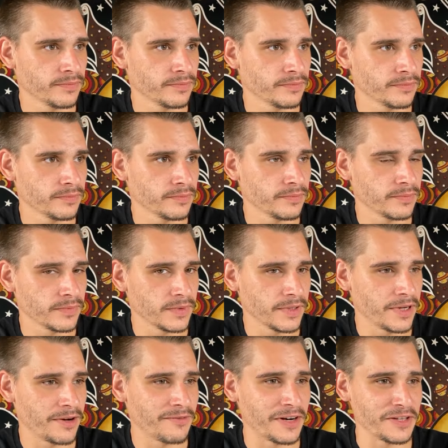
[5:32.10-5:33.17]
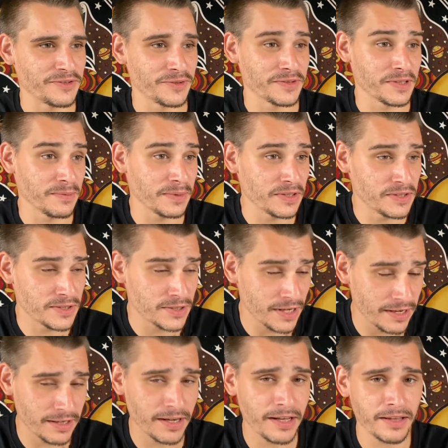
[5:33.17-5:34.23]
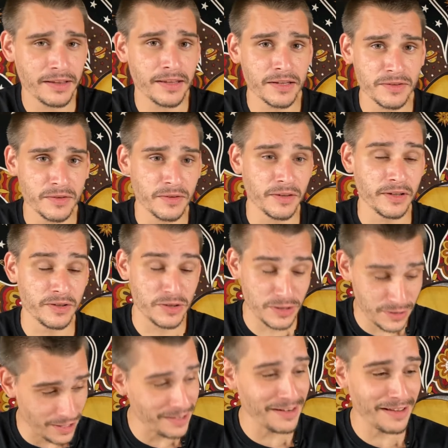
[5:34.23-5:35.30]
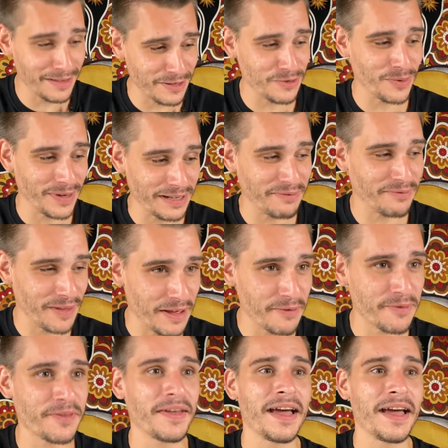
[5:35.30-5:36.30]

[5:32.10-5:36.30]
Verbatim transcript: 2 p.m. All right, so it's going to be Sunday this the Sunday the 25th